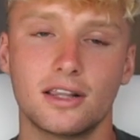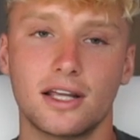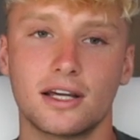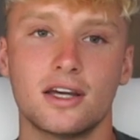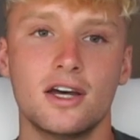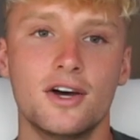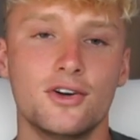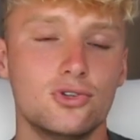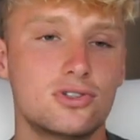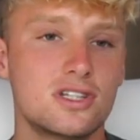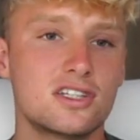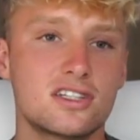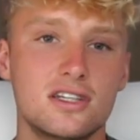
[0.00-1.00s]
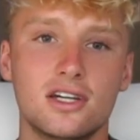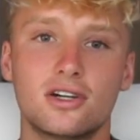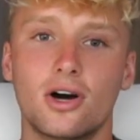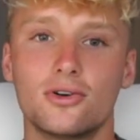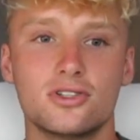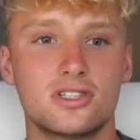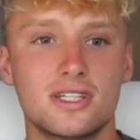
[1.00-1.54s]
Like, you see Sneeko,
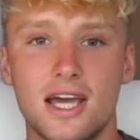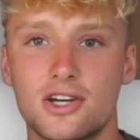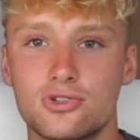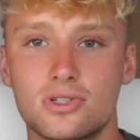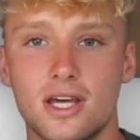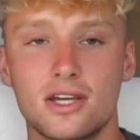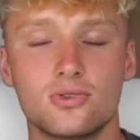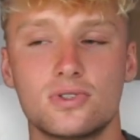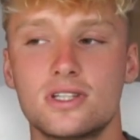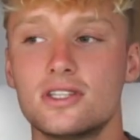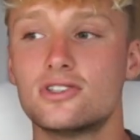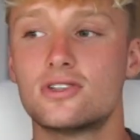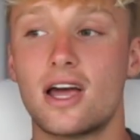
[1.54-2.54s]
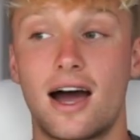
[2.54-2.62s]
you see Andrew Tate, you see these.